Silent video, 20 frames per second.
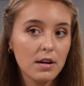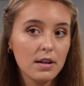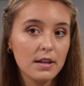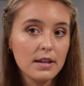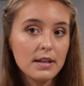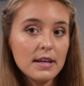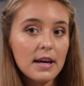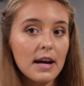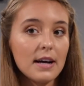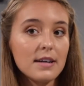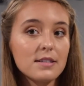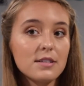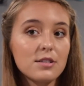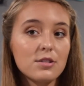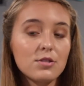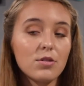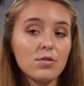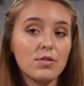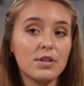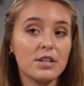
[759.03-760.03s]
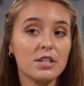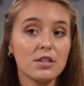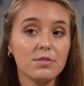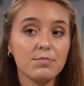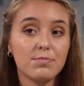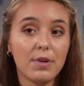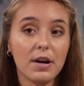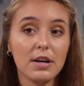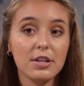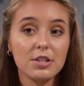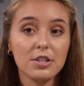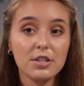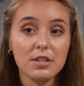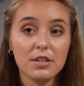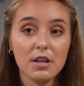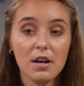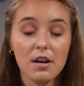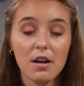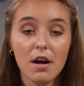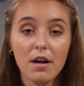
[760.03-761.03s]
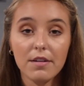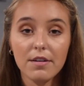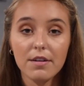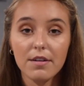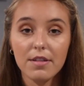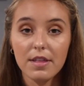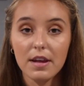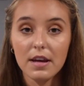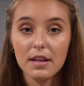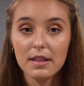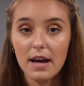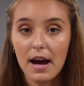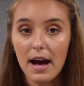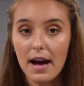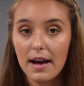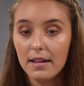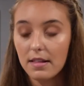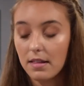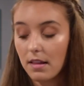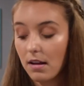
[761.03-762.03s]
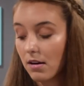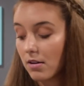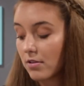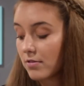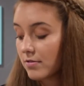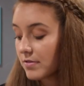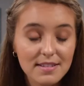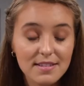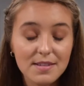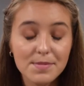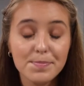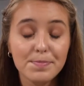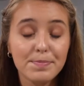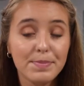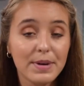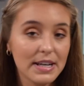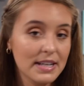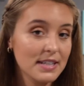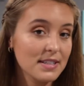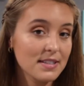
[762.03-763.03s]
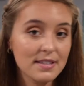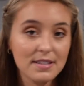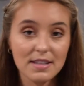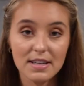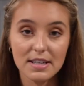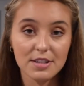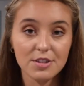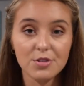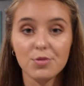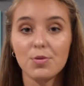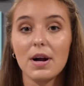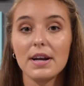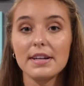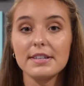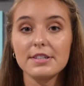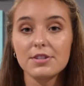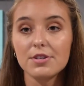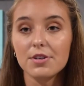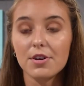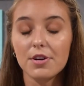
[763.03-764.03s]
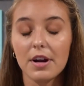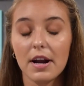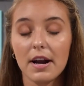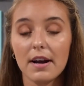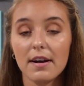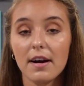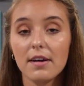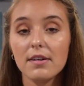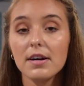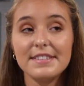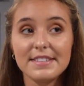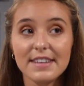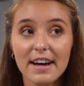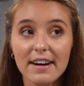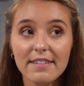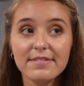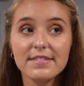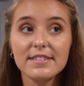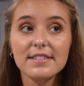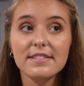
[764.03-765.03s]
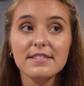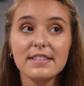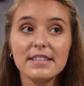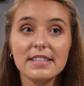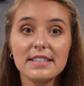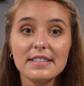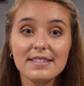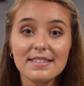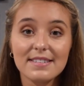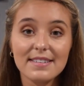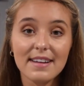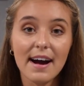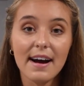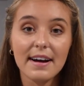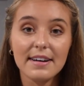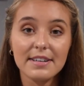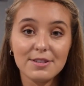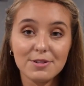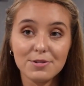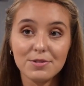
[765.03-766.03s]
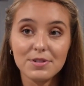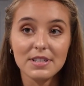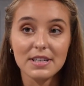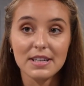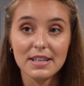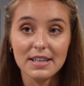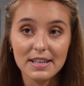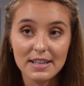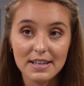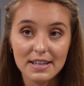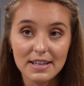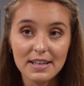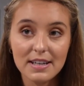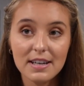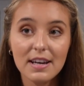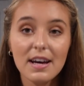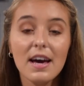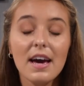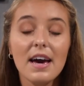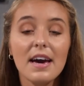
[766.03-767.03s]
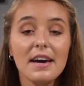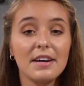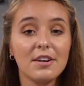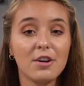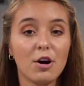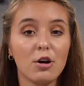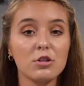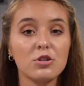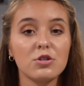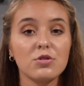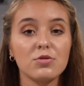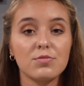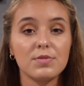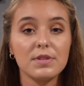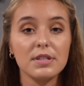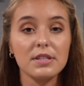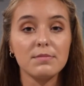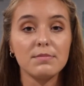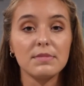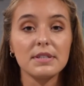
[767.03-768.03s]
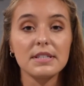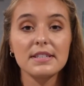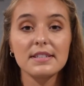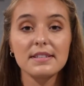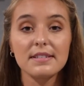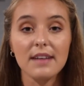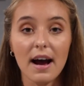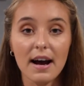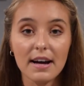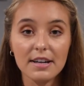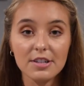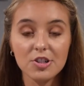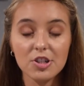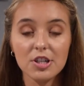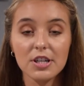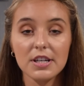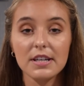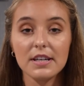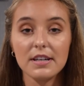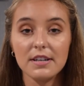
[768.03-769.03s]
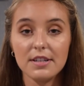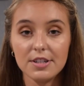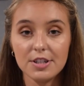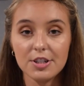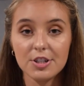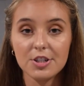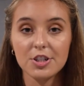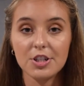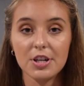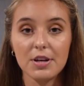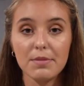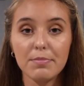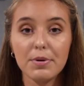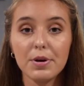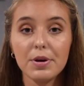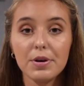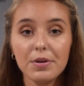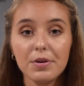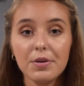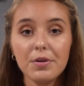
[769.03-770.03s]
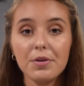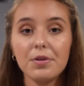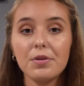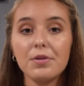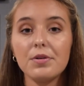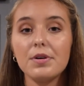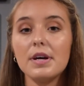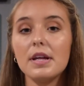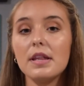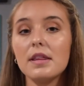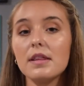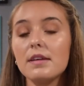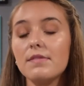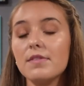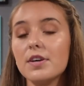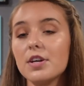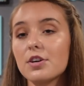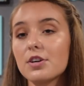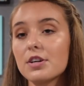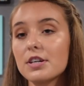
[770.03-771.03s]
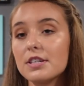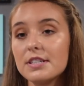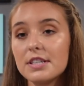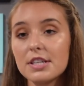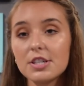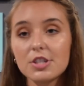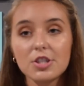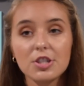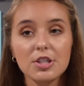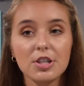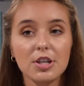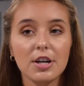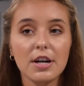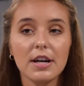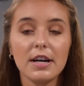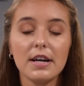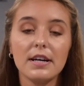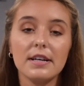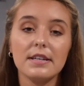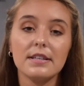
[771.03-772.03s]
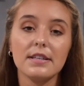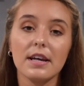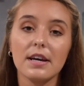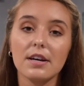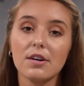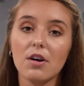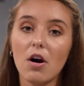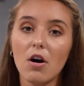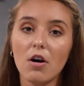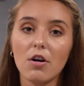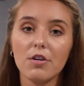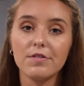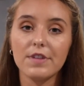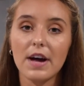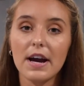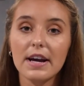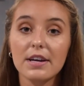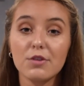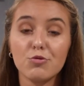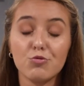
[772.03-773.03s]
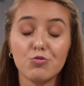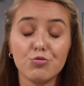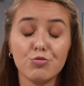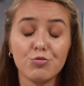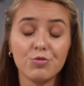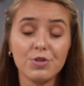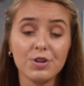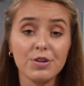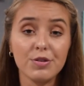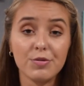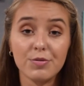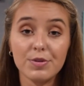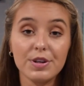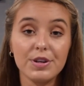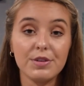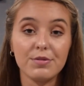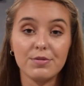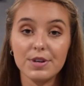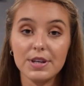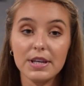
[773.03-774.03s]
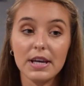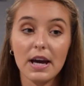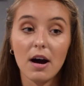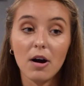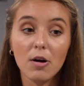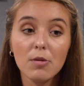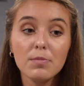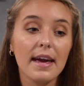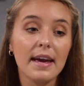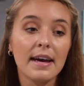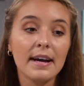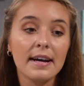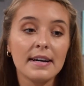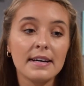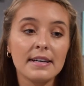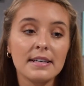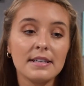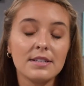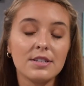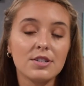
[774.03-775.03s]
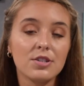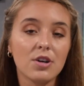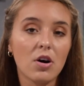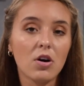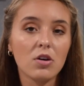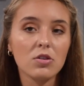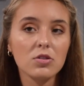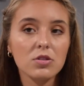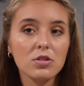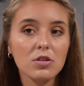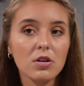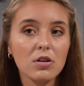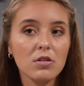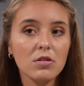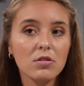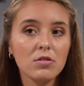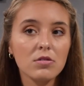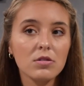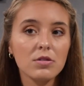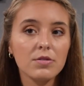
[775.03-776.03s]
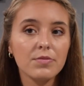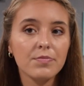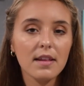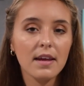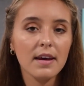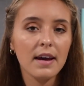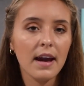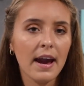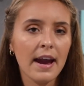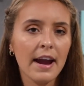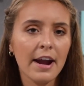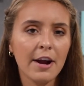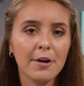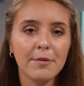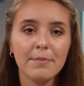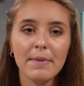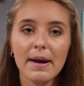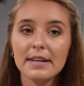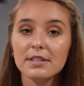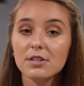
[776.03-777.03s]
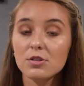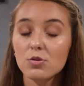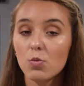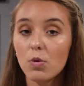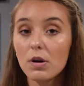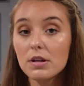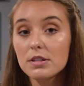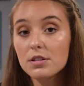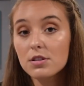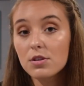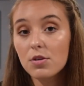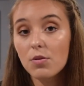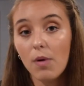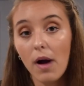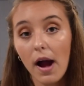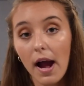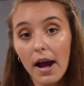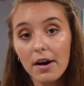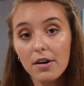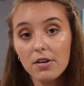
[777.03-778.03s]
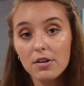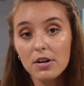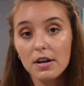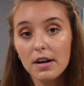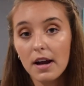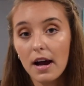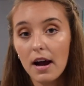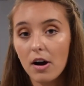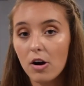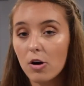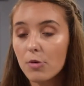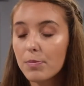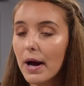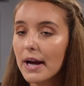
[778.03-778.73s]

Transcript: Yes, so this brush is another thing that I love. The biggest thing to wanting to grow your hair out definitely is not using heat, and also really massaging in your shampoo and leaving your conditioner in. Like all of that can really, really, really help. And also like a hair mask once in a while could help.